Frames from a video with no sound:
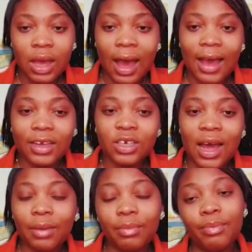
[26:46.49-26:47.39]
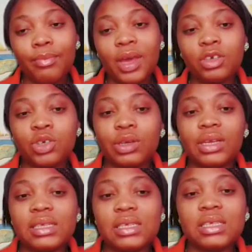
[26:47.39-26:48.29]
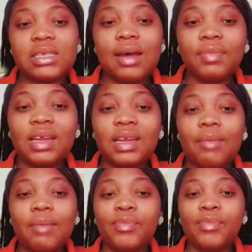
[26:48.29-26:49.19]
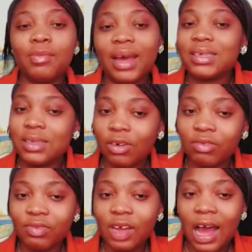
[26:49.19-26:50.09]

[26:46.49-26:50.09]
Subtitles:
I make sure that it is something that me myself